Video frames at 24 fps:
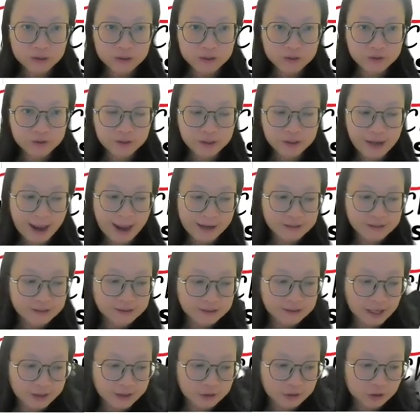The
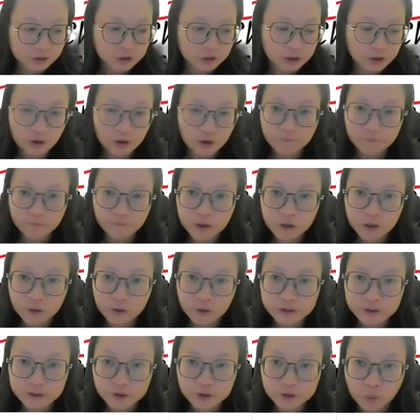extension of
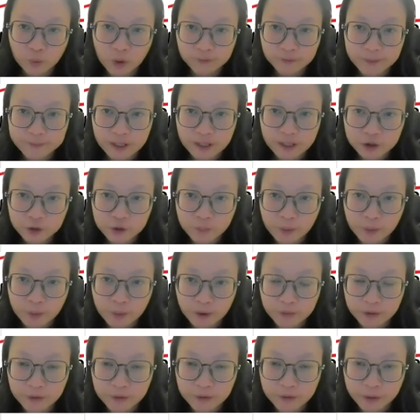Q is 1 times 10 to the
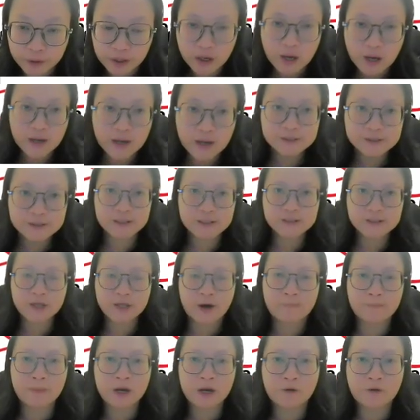power negative 3.
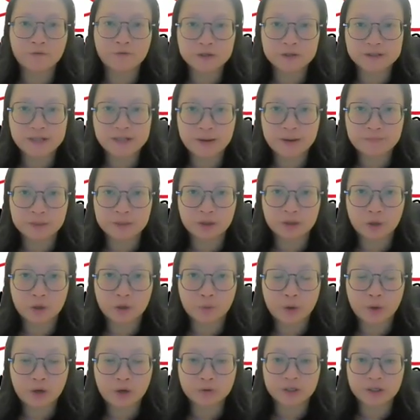Since they are made of the same
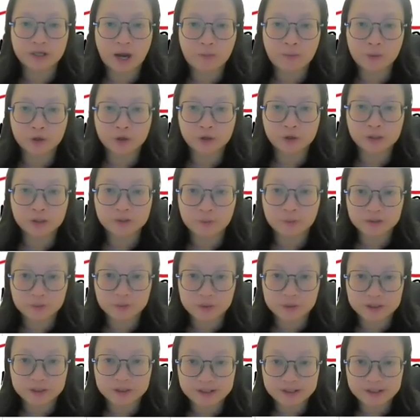material, the Young modulus
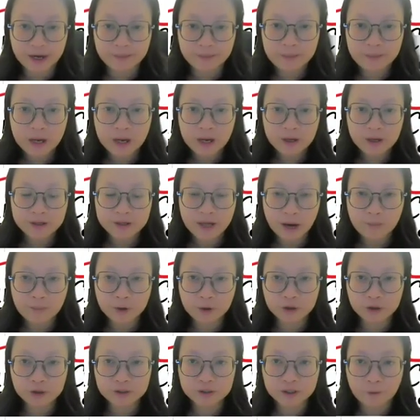must be the same. Young
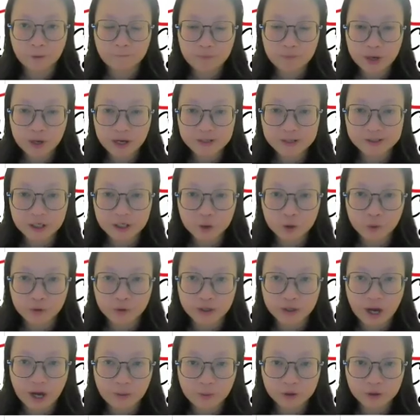modulus of P is equal to
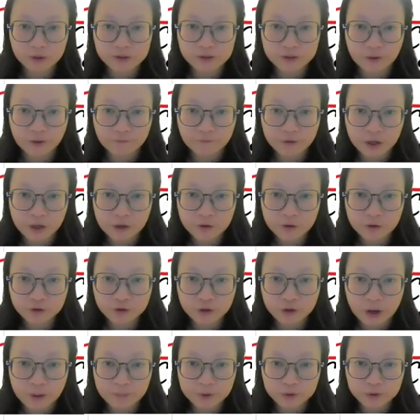Young modulus of Q, so
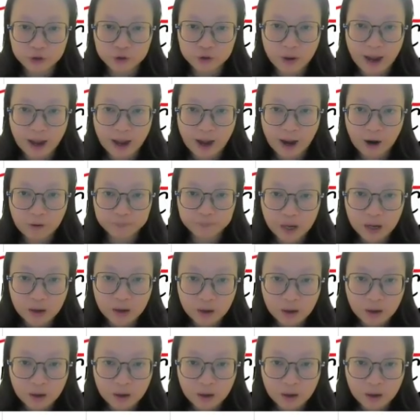I put 2L.